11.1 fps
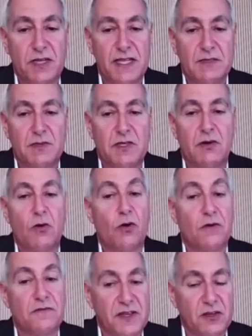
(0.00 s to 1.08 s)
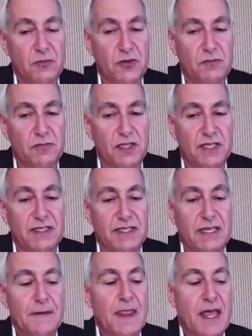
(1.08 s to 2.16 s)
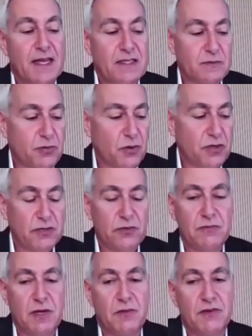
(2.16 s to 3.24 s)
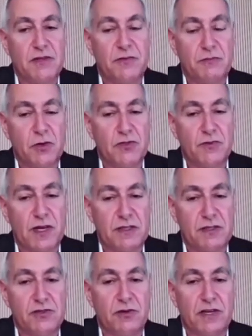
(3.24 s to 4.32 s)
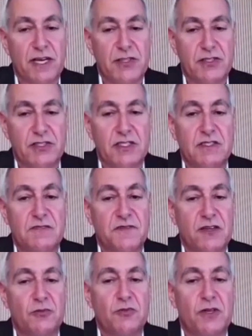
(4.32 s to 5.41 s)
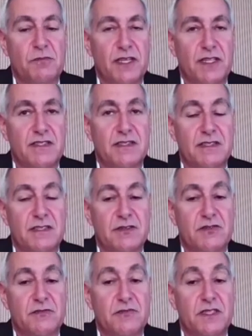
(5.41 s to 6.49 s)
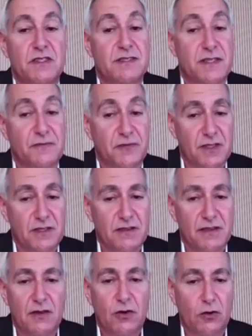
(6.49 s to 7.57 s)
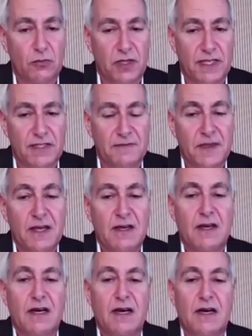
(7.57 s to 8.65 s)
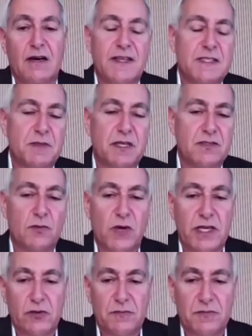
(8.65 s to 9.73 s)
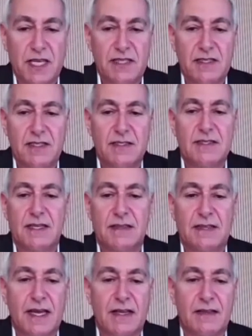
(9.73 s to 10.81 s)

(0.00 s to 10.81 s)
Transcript: plasma or finger prick blood. And it's important to remember that for most regulatory agencies, finger prick blood is considered to be different than whole blood. And that's because the way you obtain it and